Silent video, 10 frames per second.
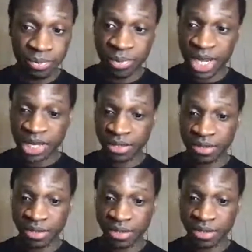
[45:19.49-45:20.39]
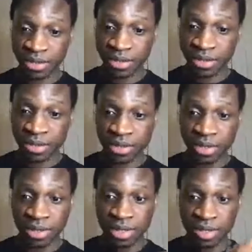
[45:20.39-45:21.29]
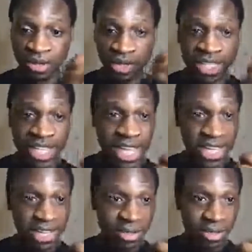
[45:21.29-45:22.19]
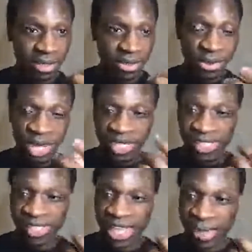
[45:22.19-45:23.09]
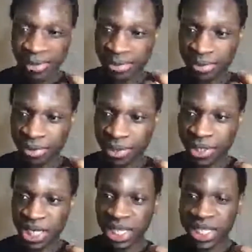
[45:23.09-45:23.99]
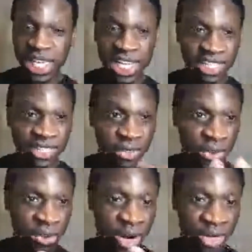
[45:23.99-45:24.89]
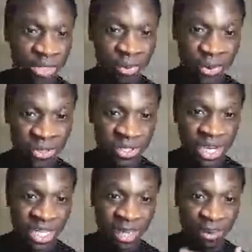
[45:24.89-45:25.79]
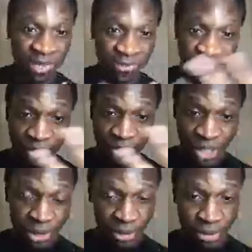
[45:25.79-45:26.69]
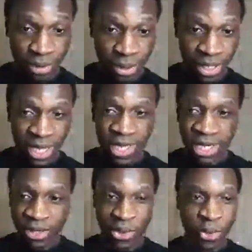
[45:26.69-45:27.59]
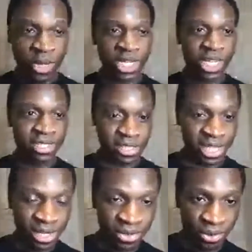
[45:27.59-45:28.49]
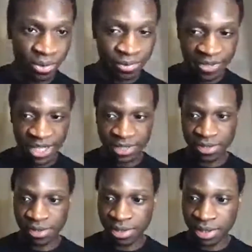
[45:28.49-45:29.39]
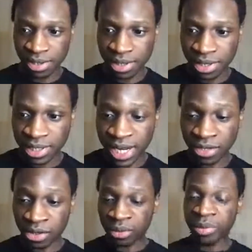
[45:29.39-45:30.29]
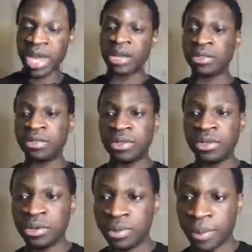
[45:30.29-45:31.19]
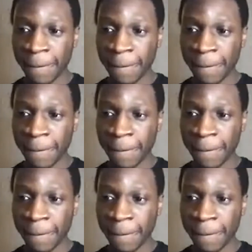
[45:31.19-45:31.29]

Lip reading: But the day you accept that you are the person that can be free and that no one can tell you things that don't matter to you,